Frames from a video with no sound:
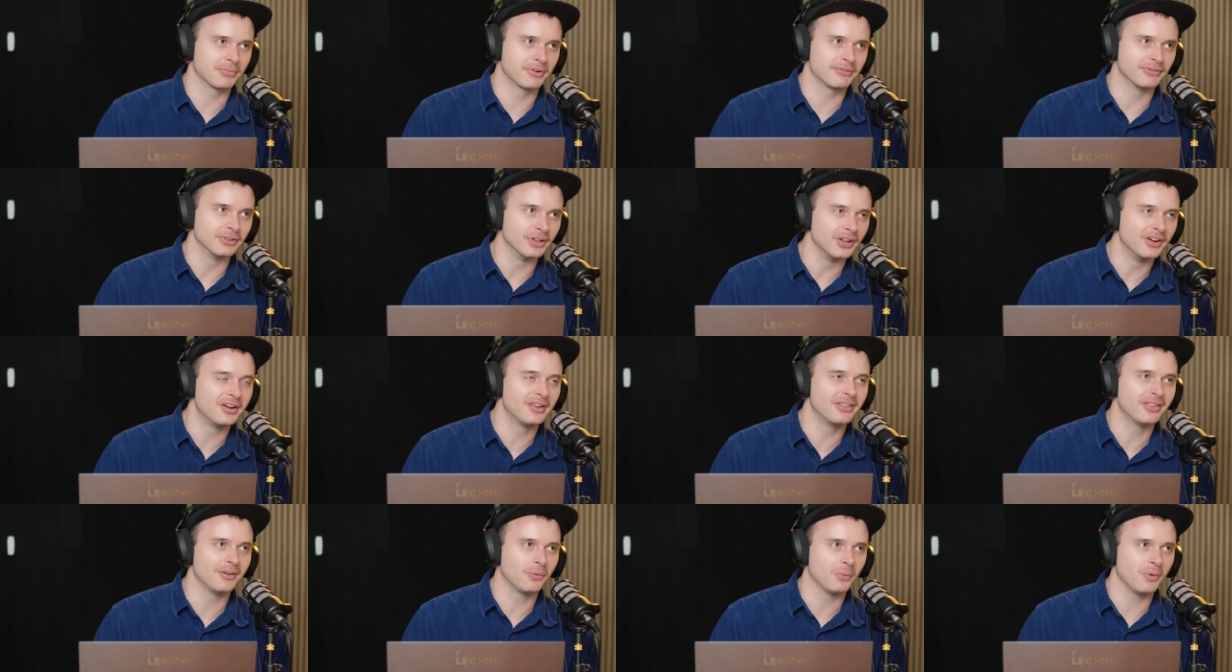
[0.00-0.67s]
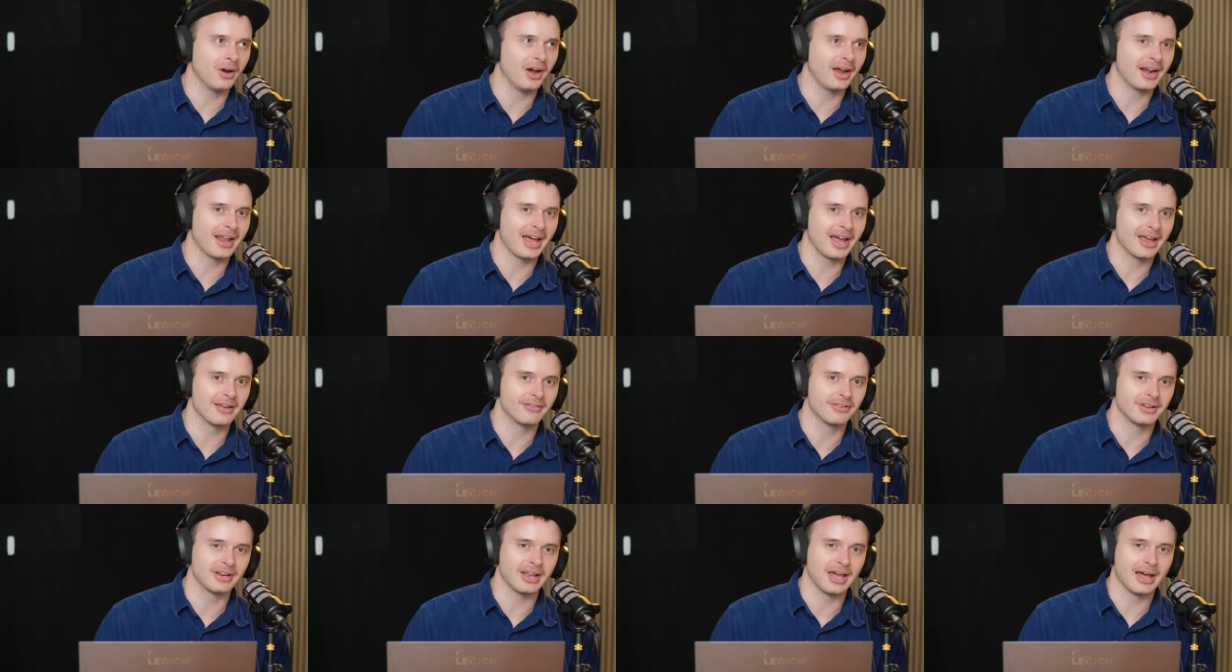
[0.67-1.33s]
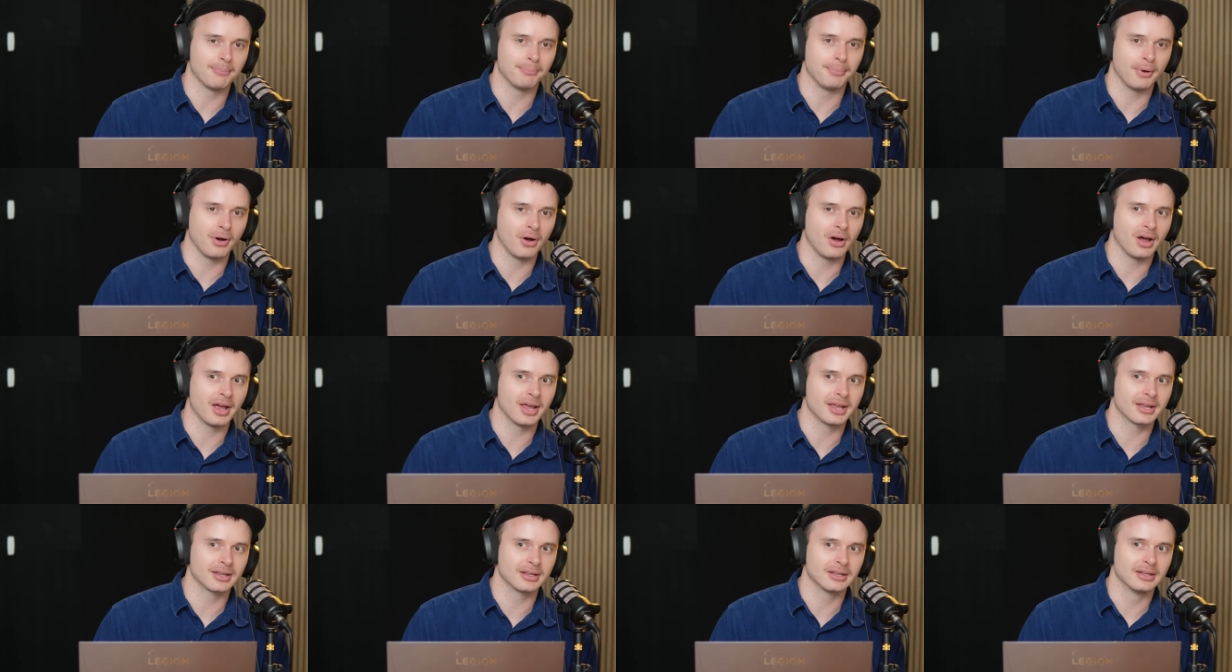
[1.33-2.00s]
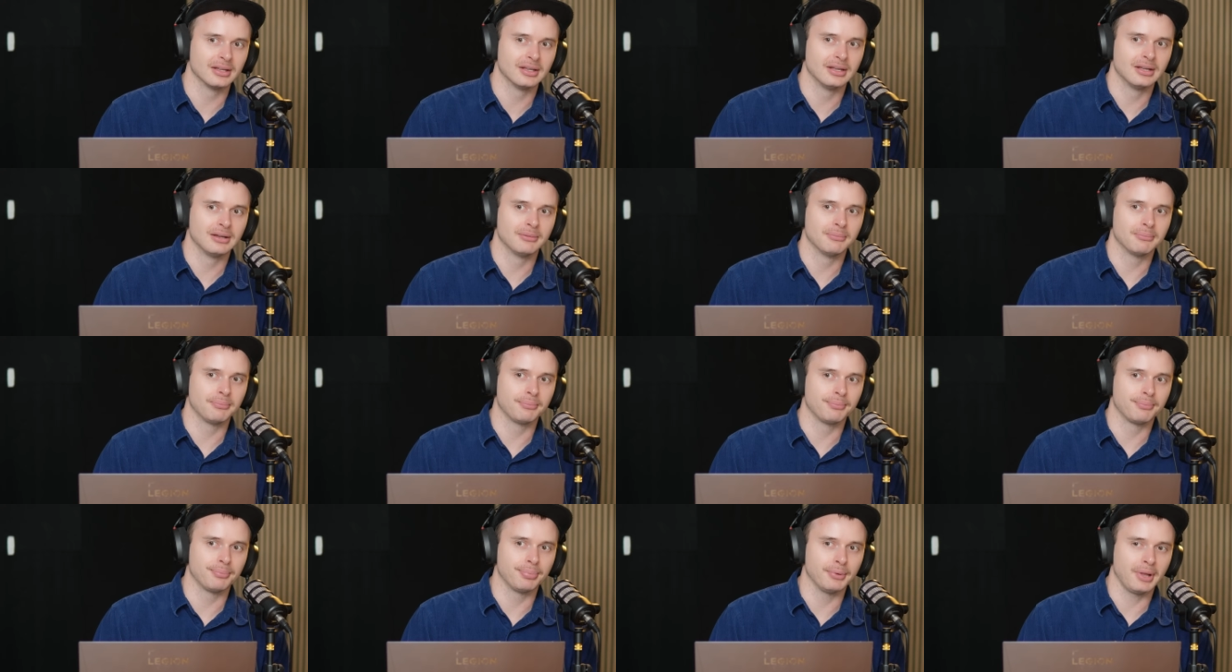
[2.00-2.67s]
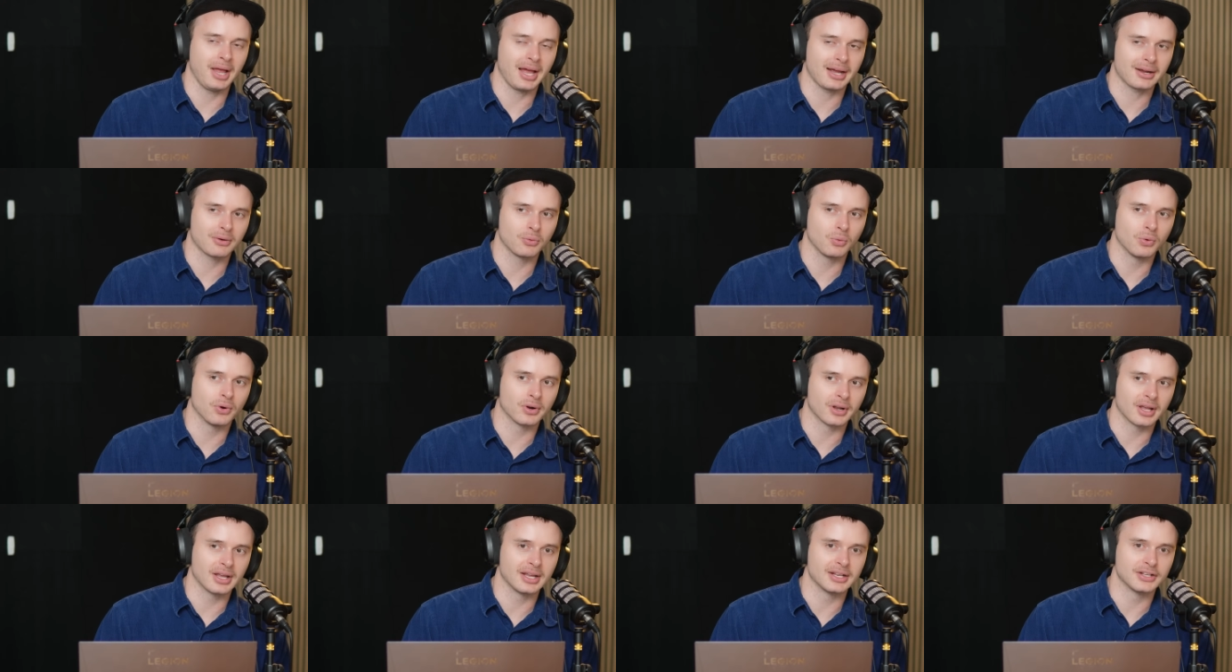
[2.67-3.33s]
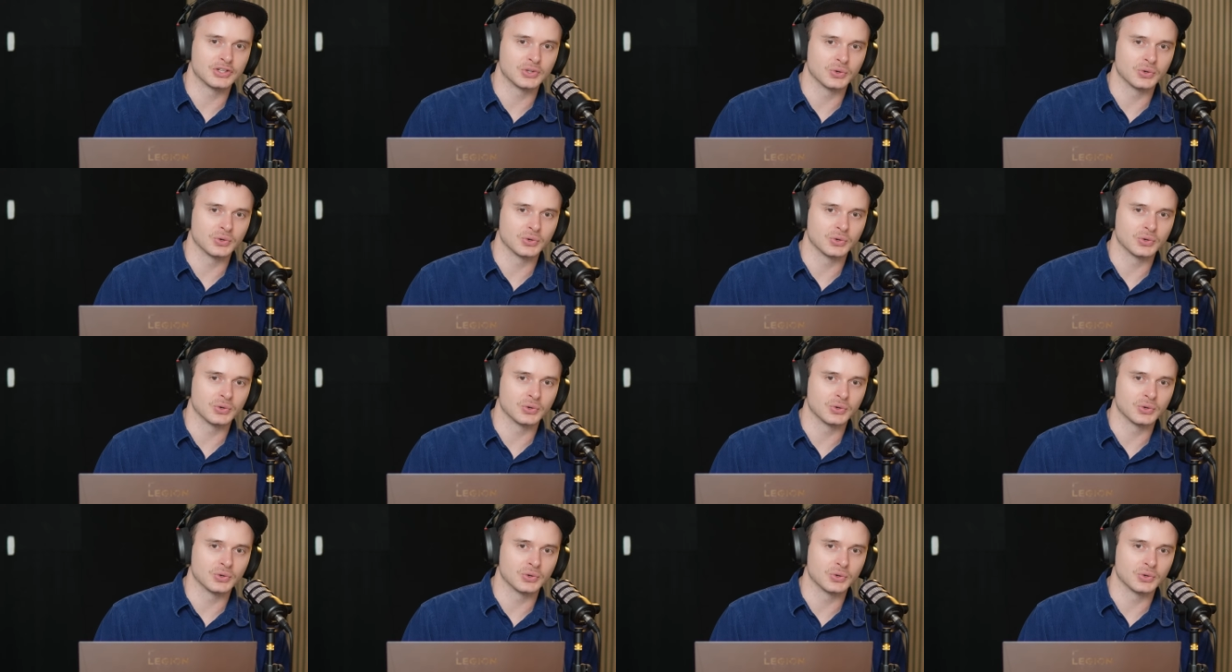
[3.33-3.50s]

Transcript: learned that Whitehaven are buying Blackwater and